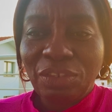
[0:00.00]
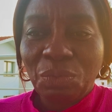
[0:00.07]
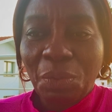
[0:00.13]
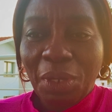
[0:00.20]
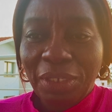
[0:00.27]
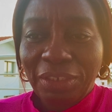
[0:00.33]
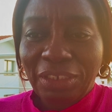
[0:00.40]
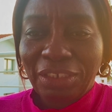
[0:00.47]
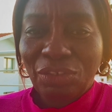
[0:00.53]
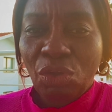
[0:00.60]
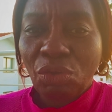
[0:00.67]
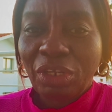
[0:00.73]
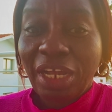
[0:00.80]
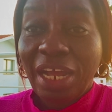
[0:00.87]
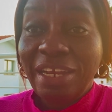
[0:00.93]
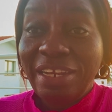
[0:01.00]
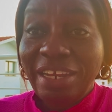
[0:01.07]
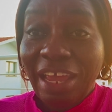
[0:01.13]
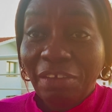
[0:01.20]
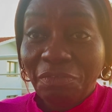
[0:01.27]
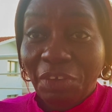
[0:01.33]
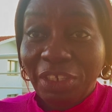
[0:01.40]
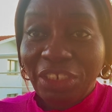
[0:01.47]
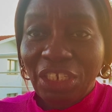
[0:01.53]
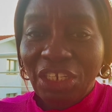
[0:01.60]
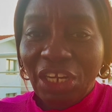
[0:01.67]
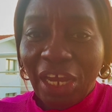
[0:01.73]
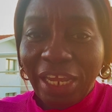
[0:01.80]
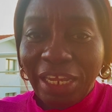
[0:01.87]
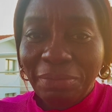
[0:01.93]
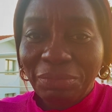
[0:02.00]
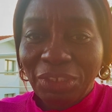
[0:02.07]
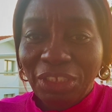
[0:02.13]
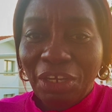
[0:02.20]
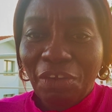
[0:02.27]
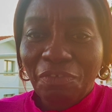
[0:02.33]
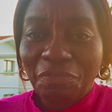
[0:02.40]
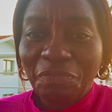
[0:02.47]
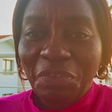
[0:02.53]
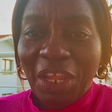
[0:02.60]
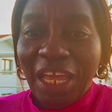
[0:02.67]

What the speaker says: words. God can never deny Himself.